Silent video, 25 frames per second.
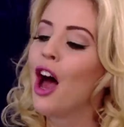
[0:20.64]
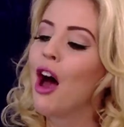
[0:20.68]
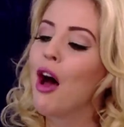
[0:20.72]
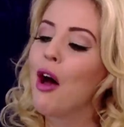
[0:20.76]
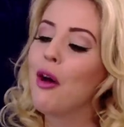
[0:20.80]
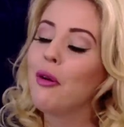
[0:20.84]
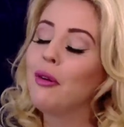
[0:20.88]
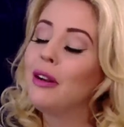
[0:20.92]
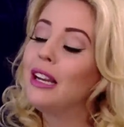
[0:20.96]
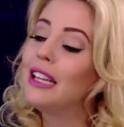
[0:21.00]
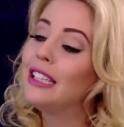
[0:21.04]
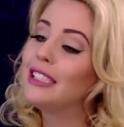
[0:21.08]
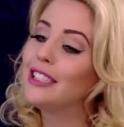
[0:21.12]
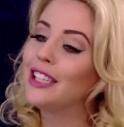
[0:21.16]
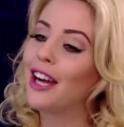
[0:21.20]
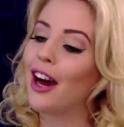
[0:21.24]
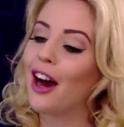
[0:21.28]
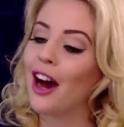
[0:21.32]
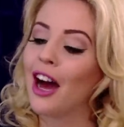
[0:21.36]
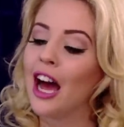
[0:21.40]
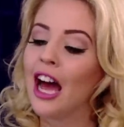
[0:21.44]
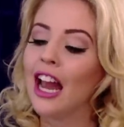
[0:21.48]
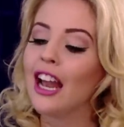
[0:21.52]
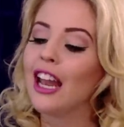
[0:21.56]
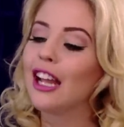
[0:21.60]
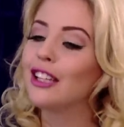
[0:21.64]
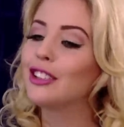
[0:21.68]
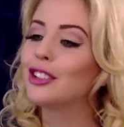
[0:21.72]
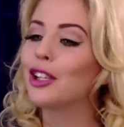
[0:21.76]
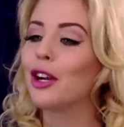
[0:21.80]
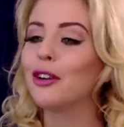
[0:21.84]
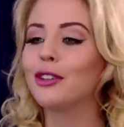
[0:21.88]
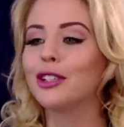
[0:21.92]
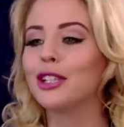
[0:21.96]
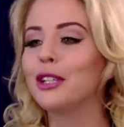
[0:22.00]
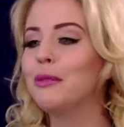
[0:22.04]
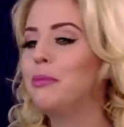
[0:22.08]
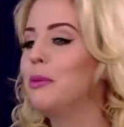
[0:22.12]
oh, Lydia, let's go
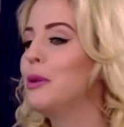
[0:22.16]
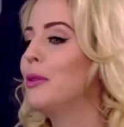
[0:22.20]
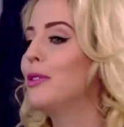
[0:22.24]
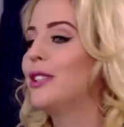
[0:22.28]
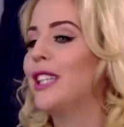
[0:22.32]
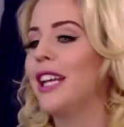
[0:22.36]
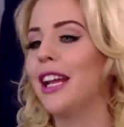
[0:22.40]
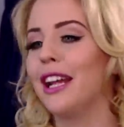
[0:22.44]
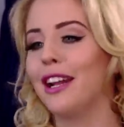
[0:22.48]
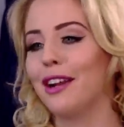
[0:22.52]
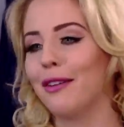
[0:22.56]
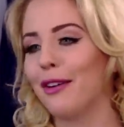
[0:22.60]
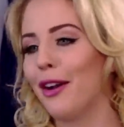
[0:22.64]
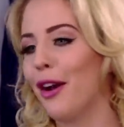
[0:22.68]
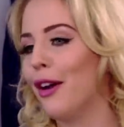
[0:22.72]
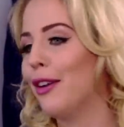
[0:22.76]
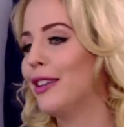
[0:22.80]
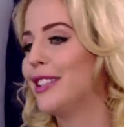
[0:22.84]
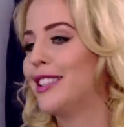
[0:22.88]
to the museum and go